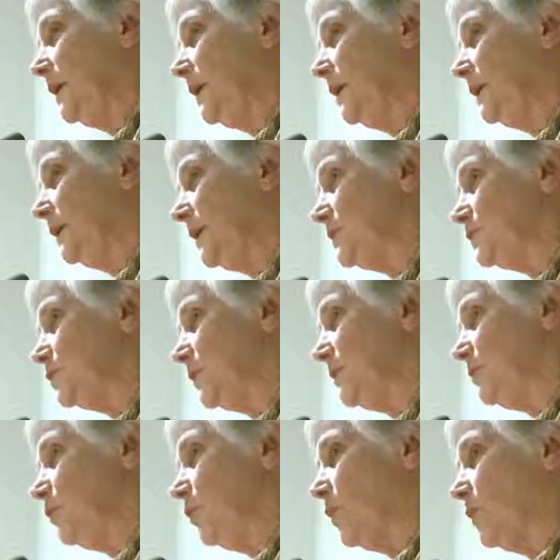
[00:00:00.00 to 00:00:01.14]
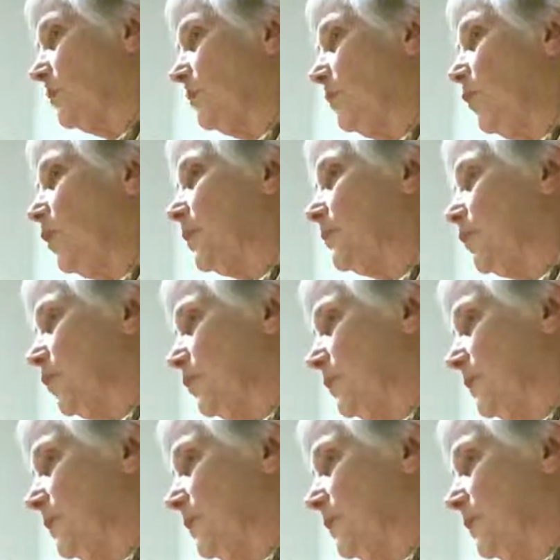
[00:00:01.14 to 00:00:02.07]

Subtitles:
And as we pour more and more